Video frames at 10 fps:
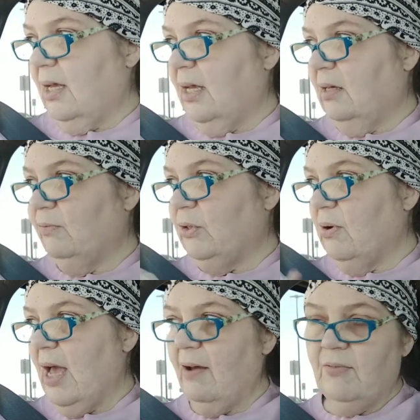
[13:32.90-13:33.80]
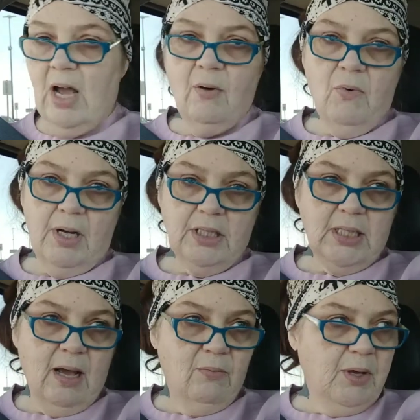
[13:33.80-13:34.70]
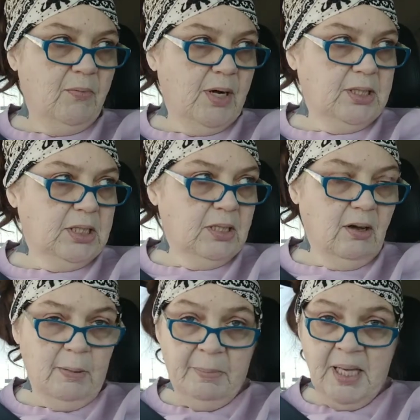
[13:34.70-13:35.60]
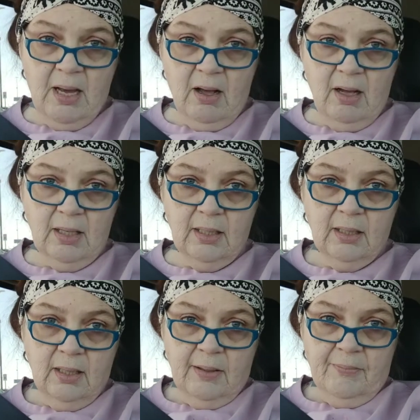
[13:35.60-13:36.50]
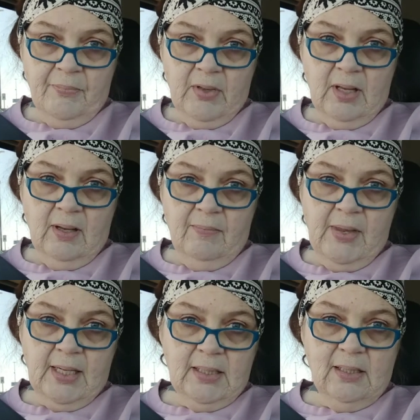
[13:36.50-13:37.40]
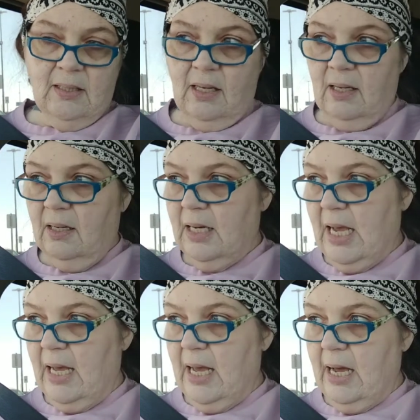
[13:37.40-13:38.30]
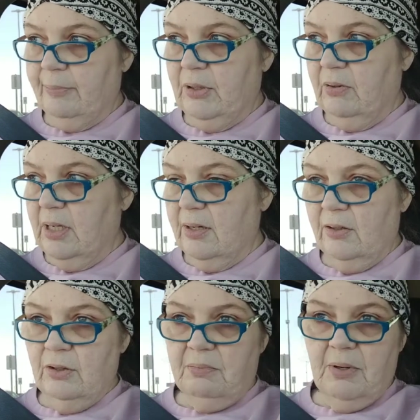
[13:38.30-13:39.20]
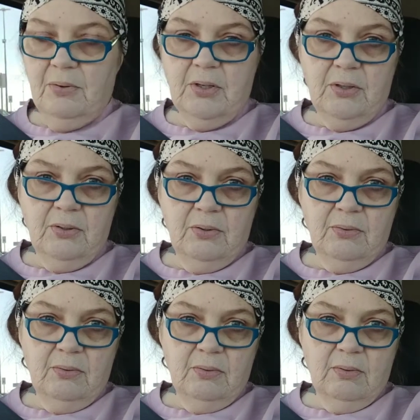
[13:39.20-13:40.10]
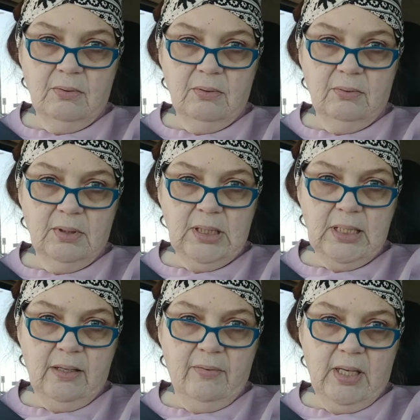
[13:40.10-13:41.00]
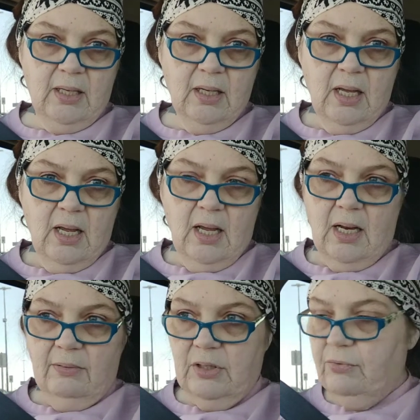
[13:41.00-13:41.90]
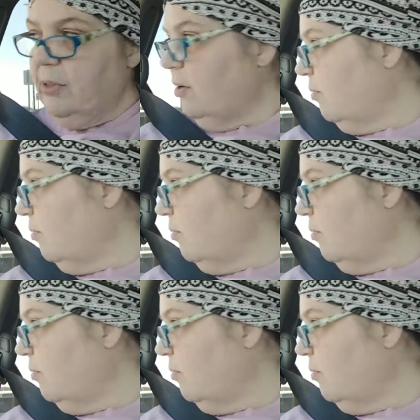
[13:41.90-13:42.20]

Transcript: If you have not watched that, we watched it on Peacock. That's an app you can get on your Roku TV. And it was free